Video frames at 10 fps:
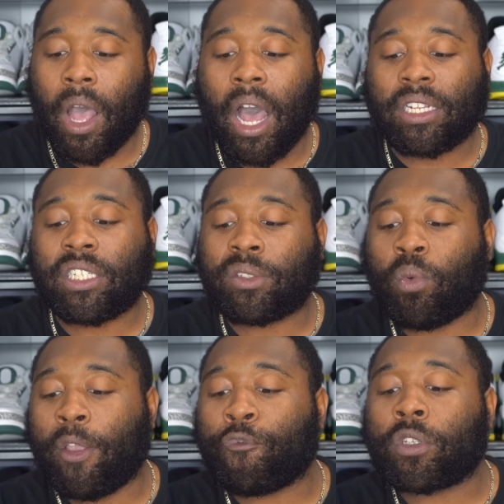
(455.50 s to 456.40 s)
I
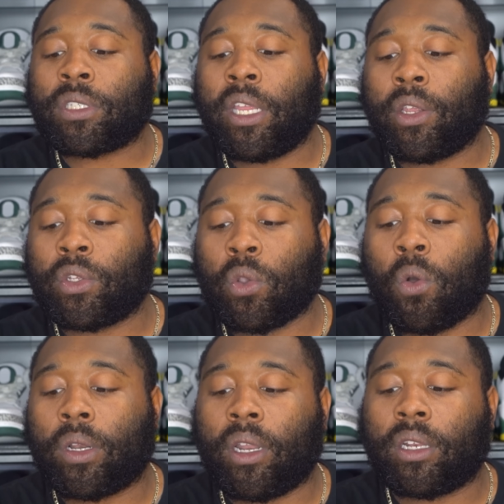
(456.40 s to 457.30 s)
just wait for Sneakers
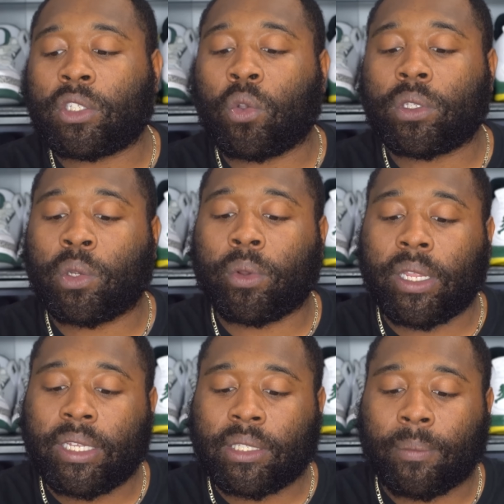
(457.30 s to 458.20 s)
or another store to
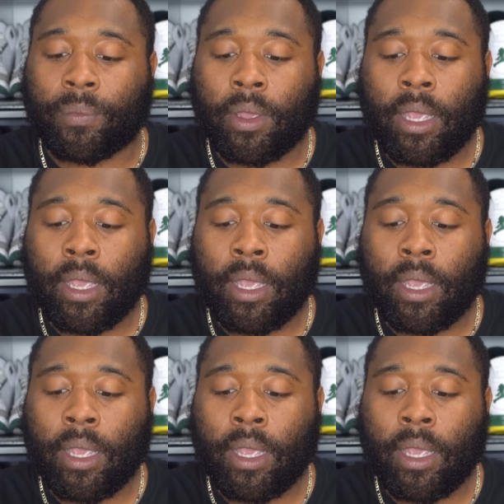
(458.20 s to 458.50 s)
release them.